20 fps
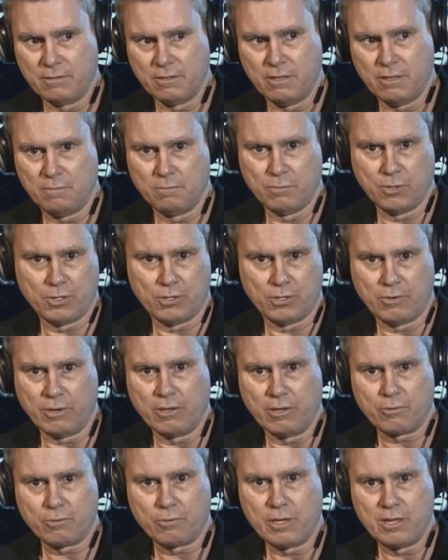than
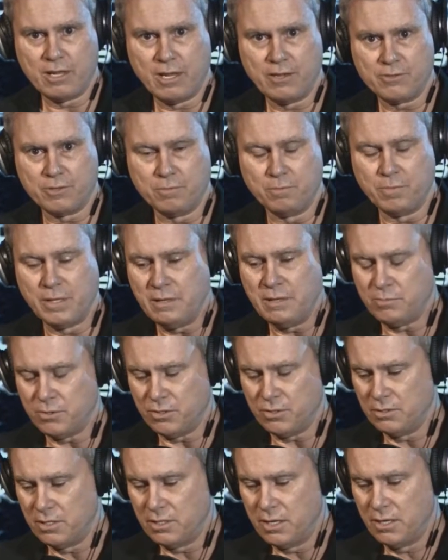murdering 3,000
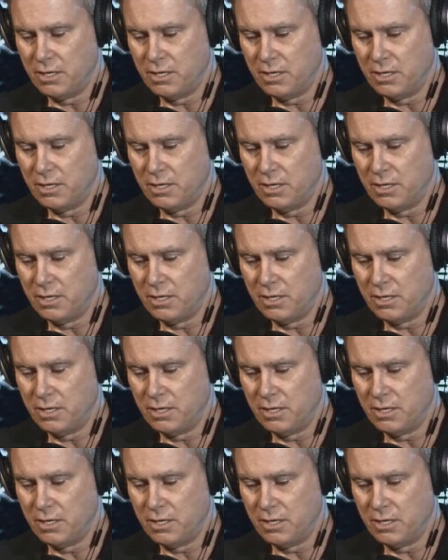people.